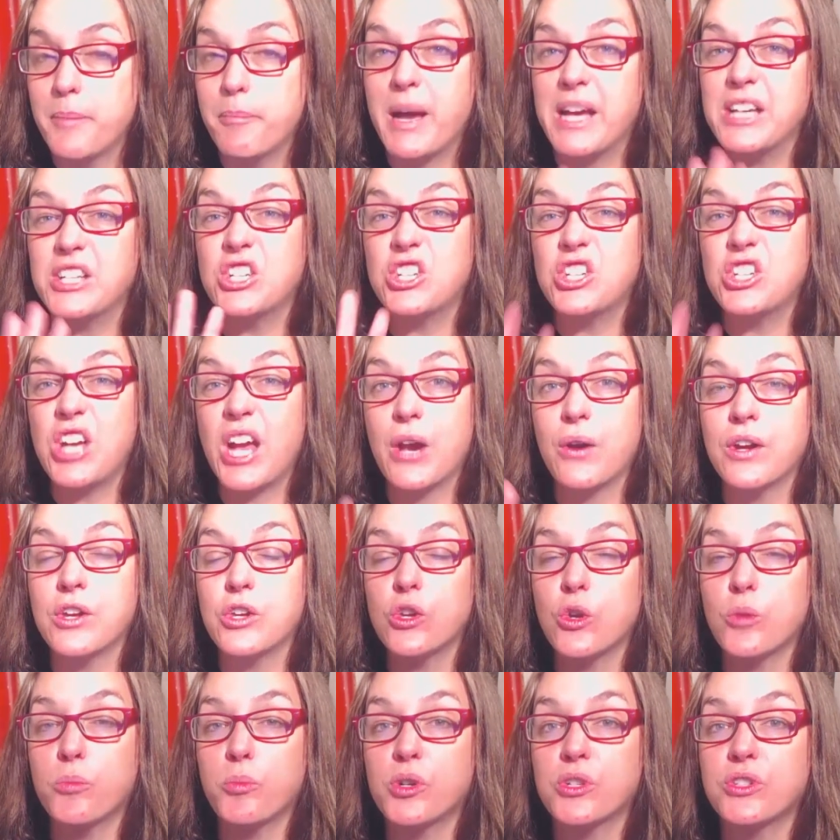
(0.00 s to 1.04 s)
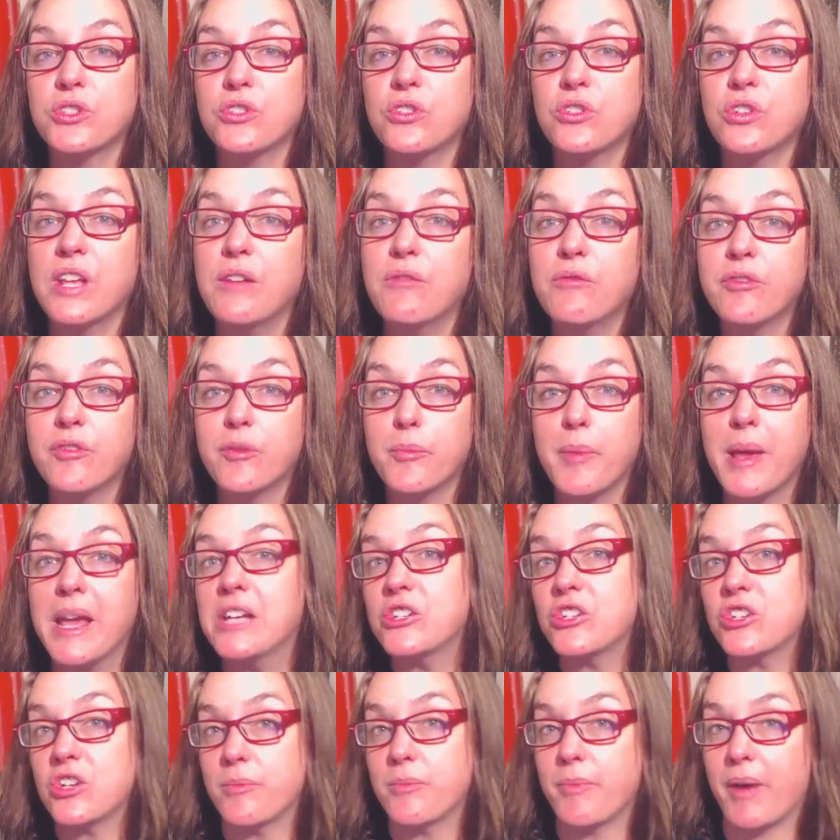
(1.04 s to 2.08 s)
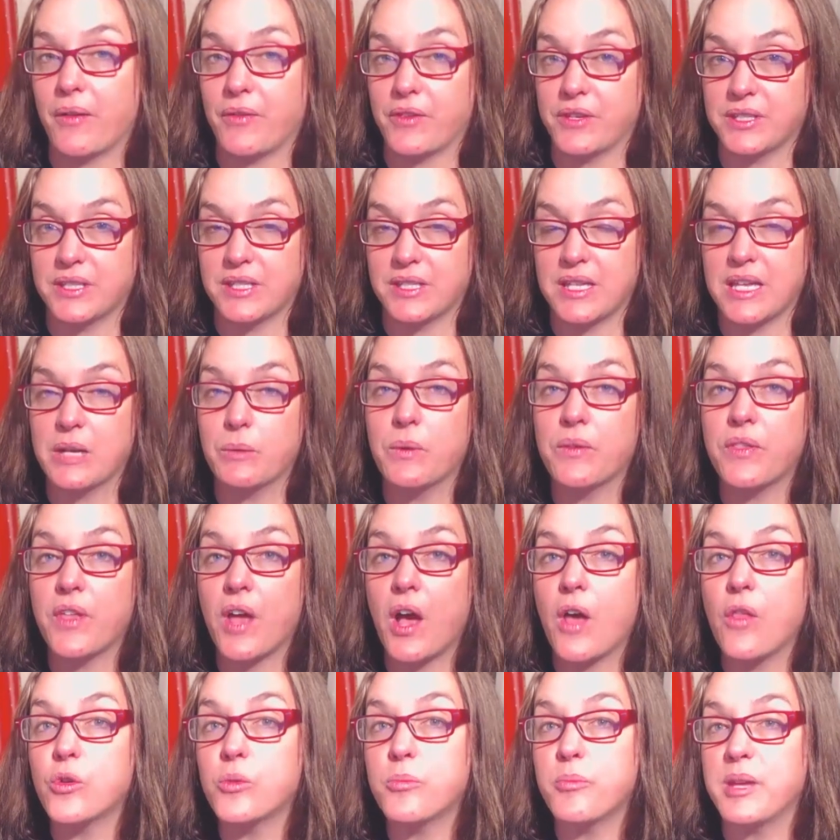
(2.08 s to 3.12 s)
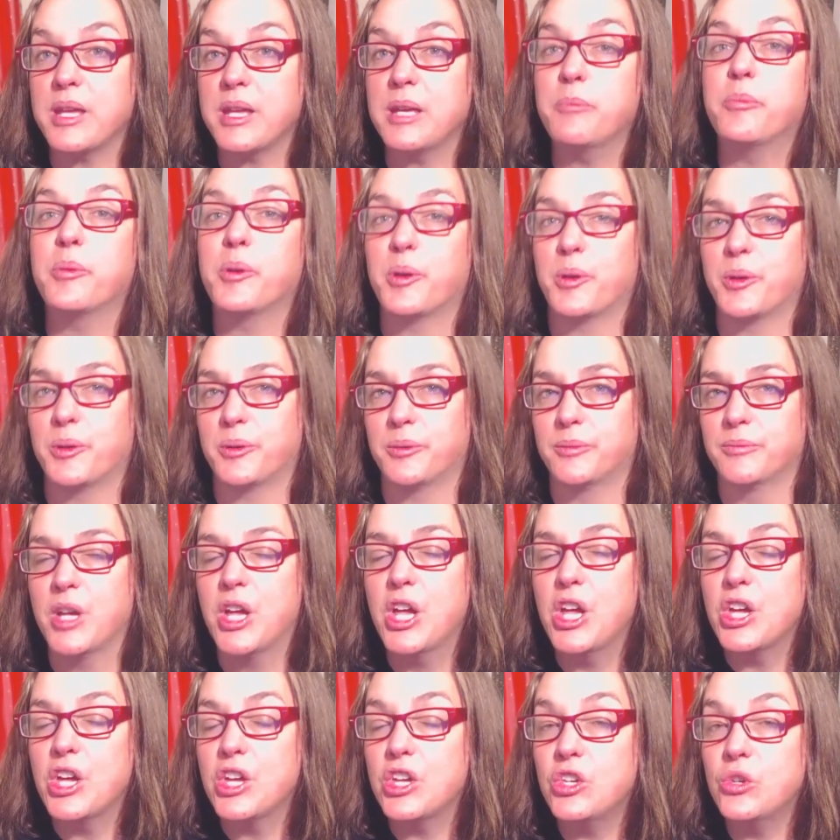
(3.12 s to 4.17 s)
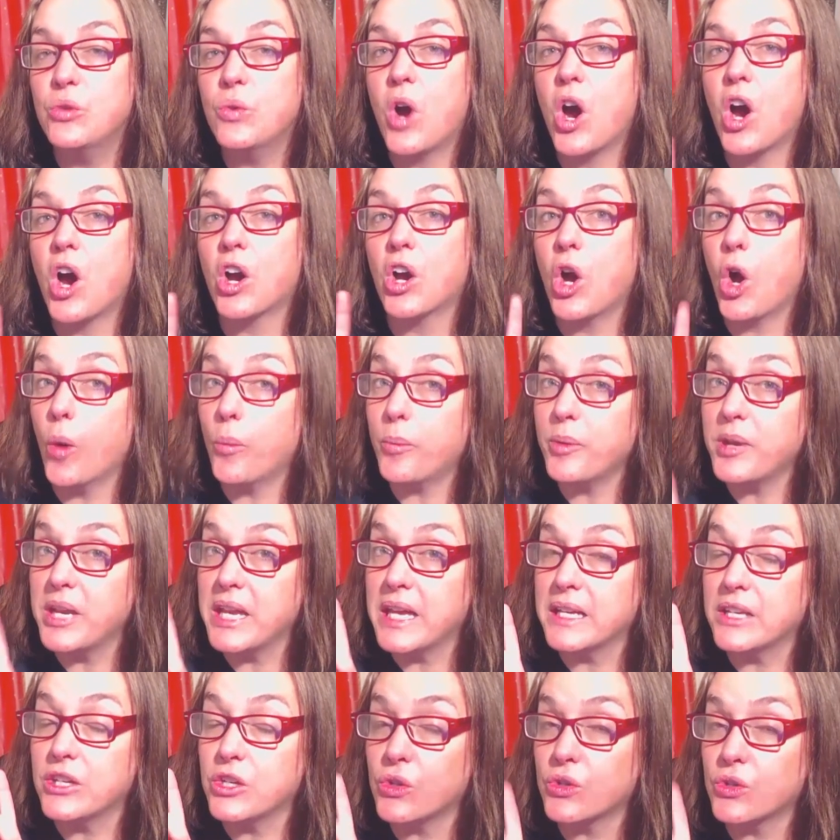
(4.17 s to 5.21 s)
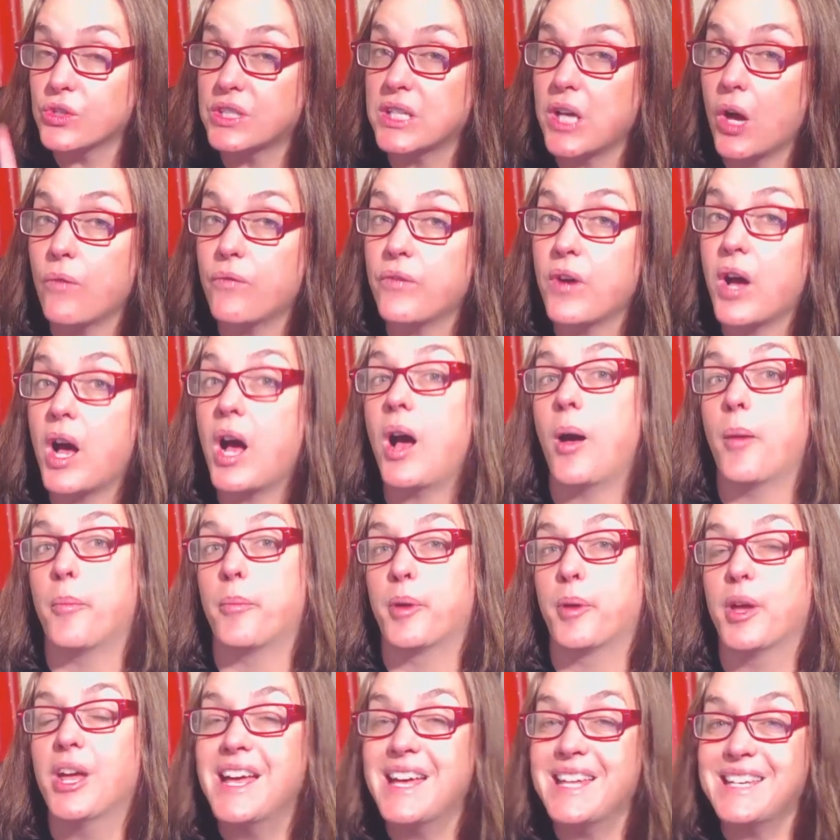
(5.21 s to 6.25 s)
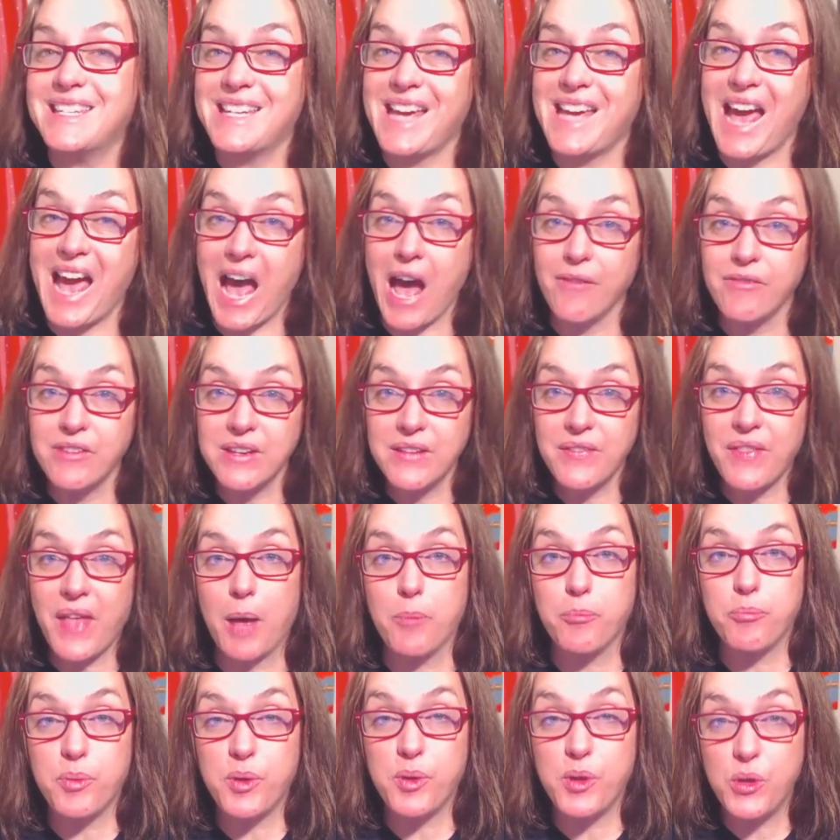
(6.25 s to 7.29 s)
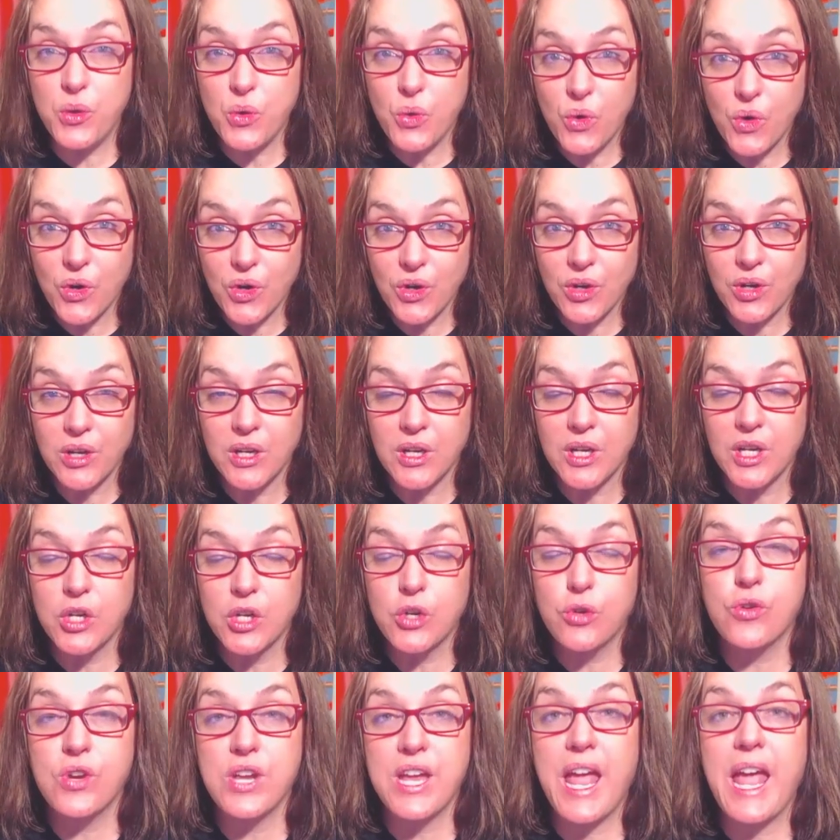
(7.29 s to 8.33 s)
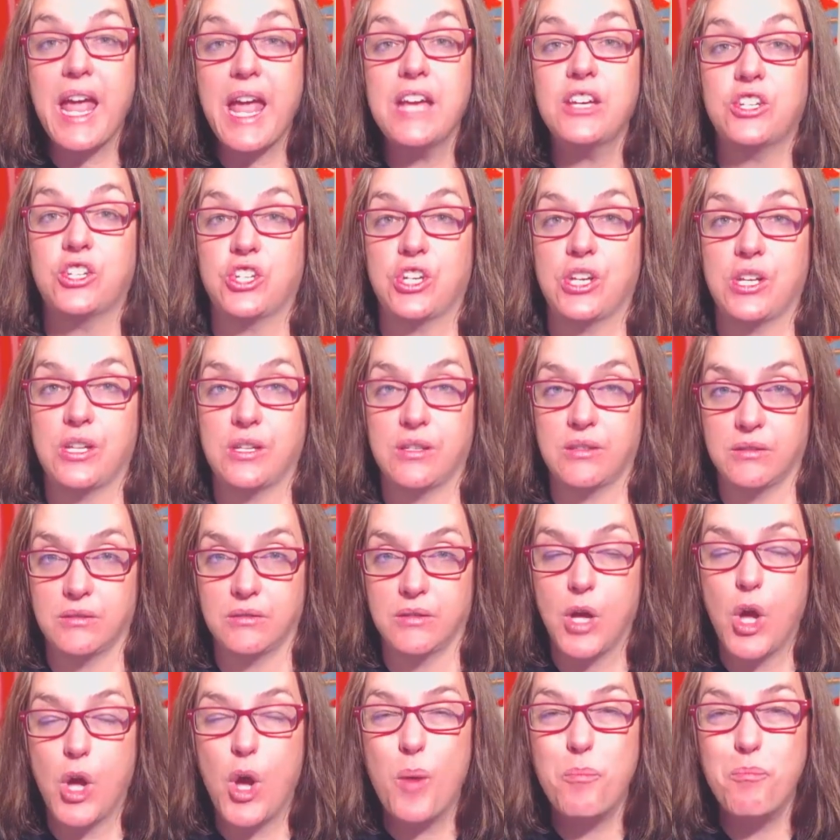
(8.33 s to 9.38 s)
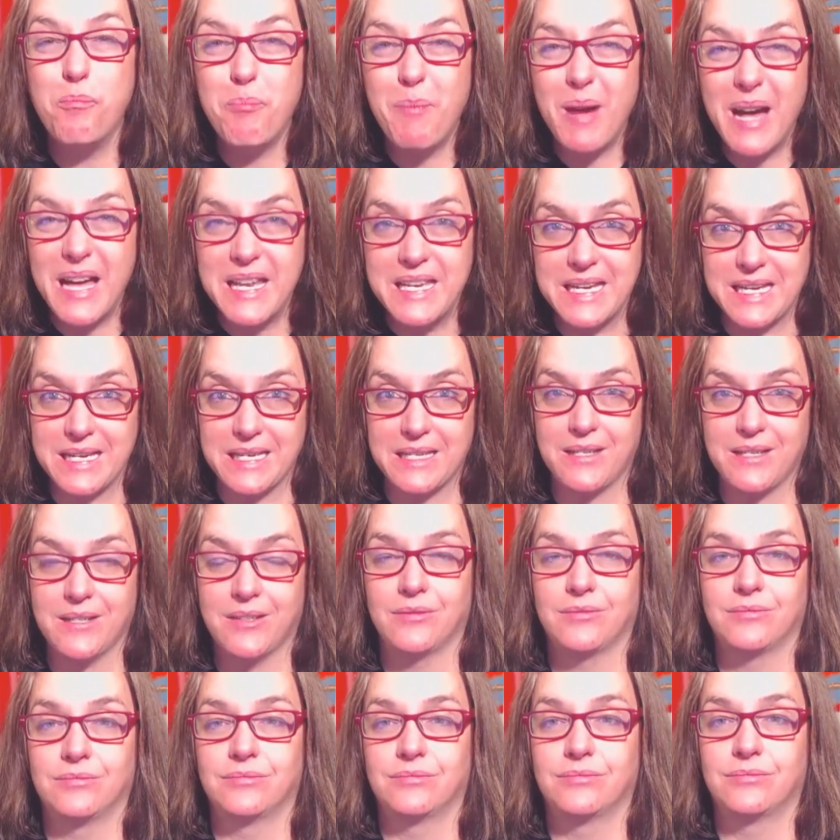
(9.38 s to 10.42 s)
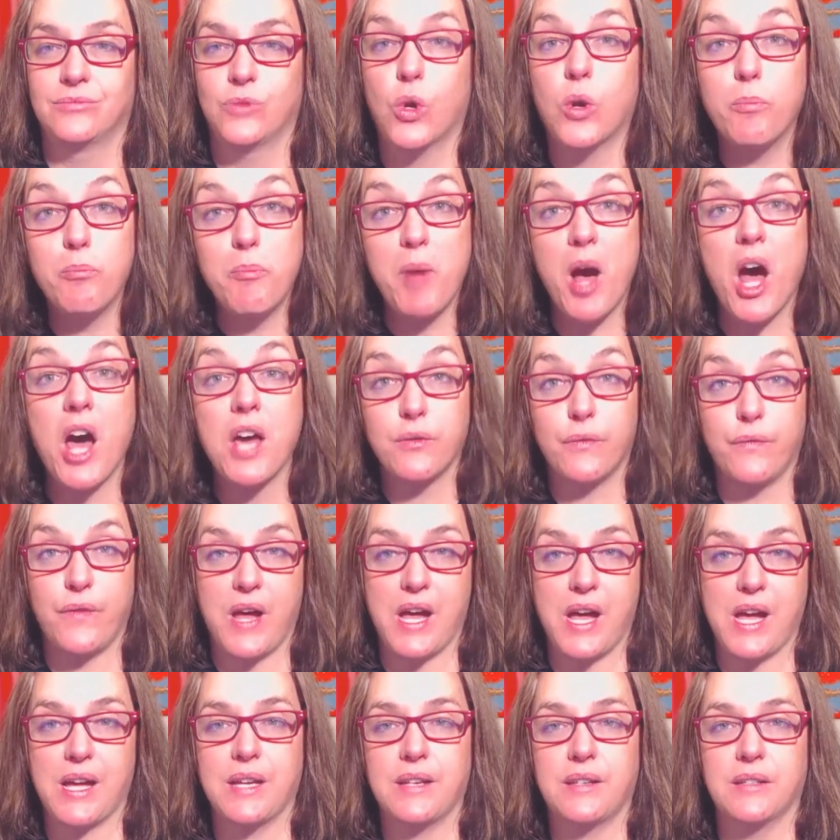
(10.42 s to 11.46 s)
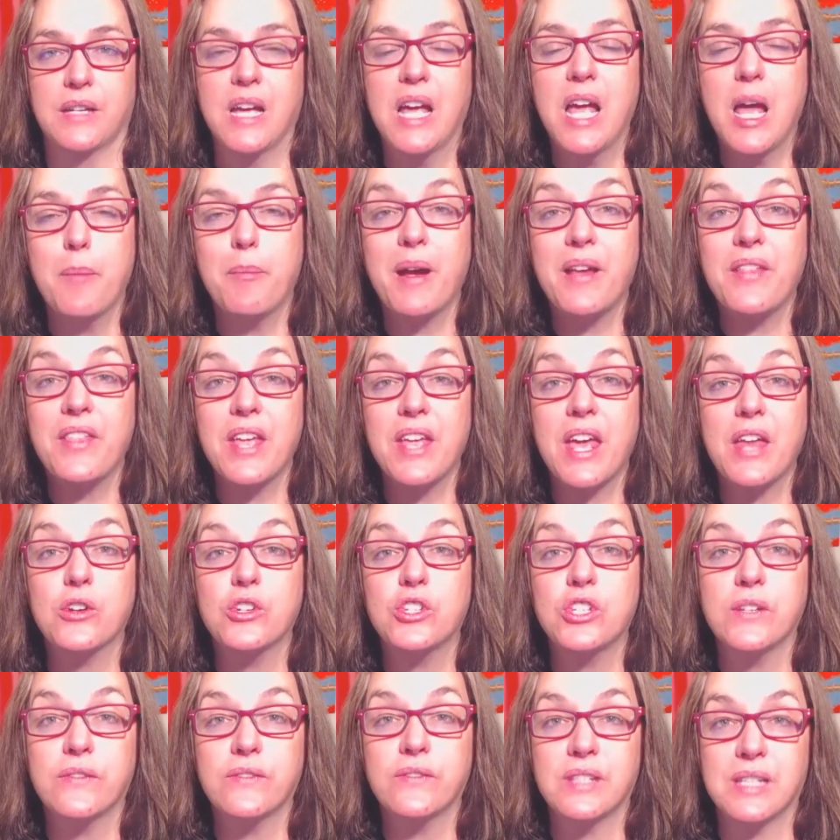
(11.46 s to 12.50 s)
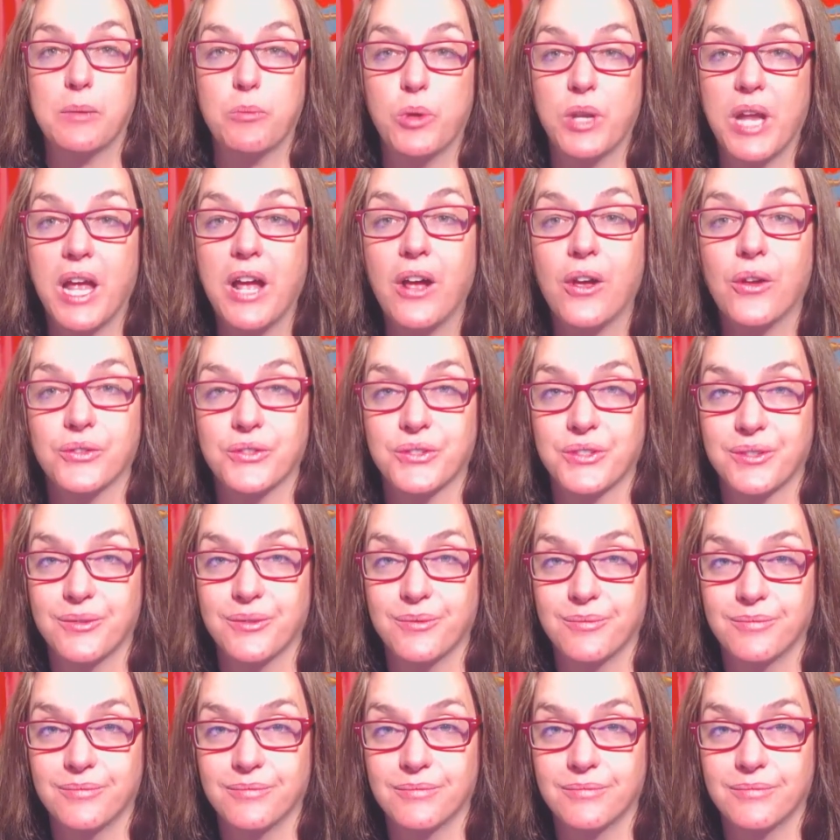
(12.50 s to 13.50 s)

by sharing your personal information about this thing with other people, you are opening yourself up to having that pure creation muddied or modified by the energy of someone else.